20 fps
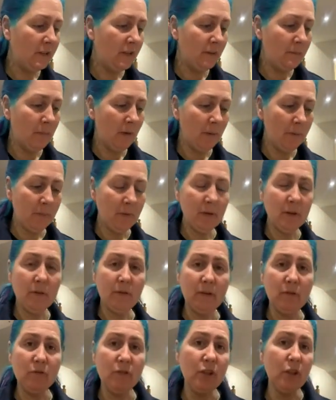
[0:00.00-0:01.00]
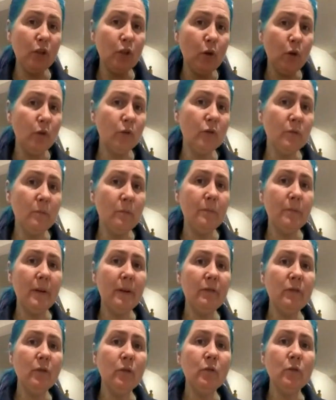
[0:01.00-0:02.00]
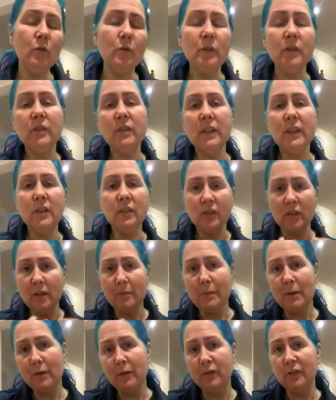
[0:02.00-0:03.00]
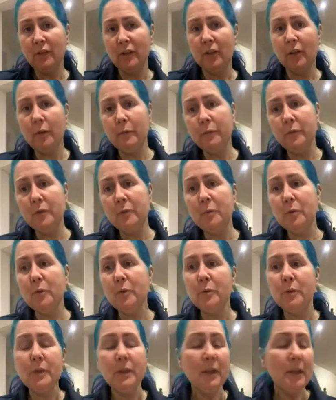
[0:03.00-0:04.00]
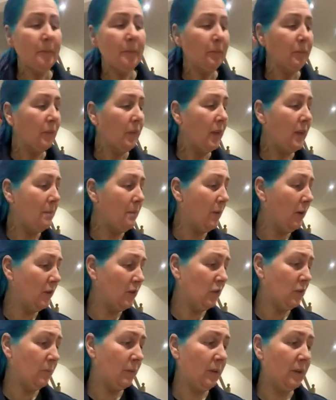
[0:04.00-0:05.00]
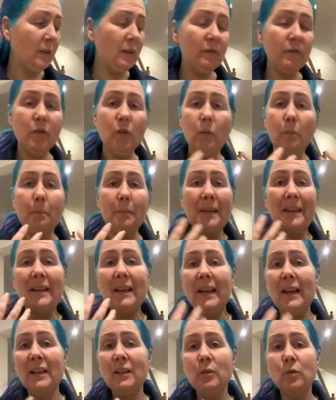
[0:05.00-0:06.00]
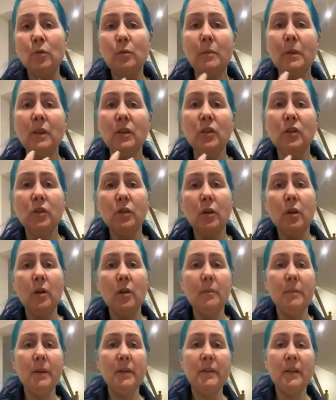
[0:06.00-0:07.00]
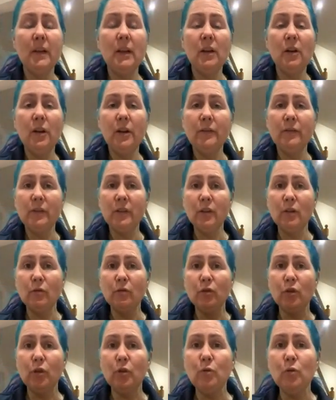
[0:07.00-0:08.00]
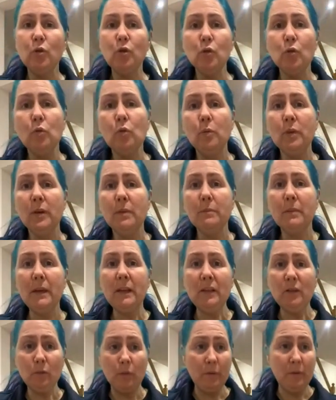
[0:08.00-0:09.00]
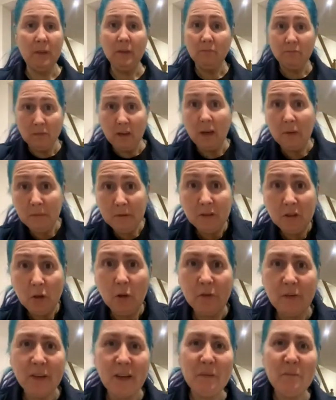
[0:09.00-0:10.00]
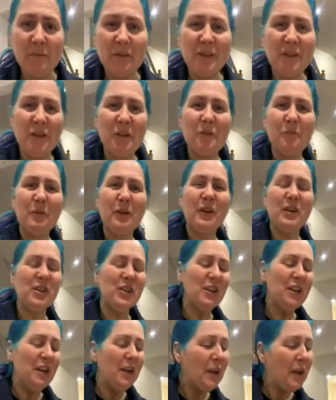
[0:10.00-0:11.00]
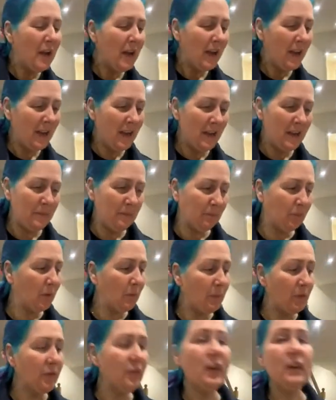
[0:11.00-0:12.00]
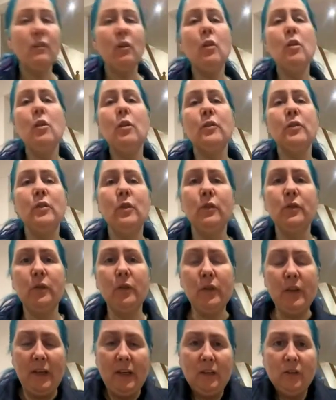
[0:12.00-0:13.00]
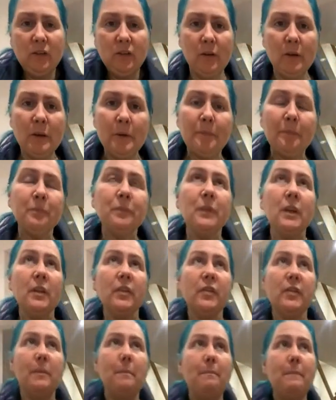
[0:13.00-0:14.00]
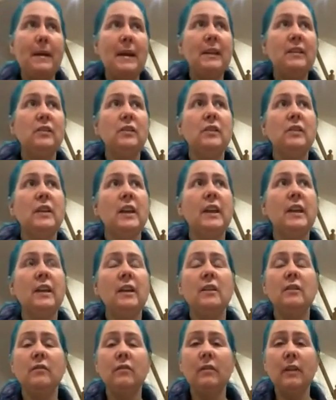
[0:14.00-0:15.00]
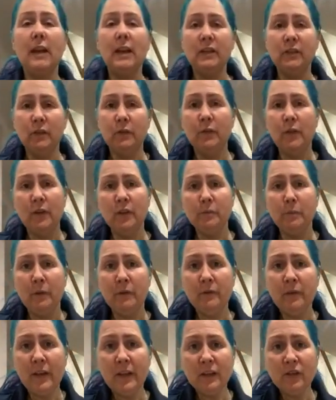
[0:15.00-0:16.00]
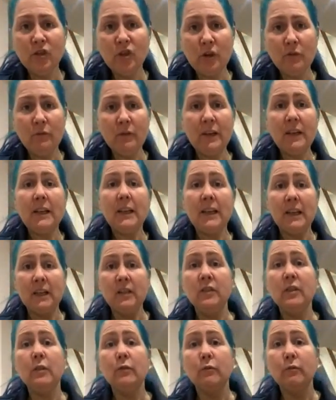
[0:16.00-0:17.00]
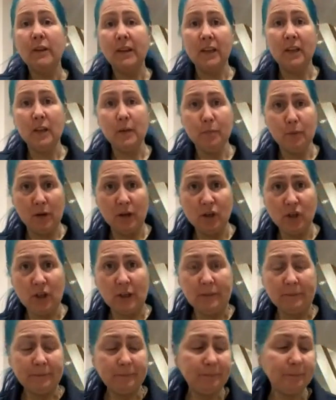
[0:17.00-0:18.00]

It might be that they've already got some periodontal disease, so their mouth is uncomfortable. It might just be that they've not been handled much in their lives, so they're not too sure what it means when we come in diving in with a toothbrush. But there are lots and lots of things. So the best thing, as advised by vets generally, is regular brushing.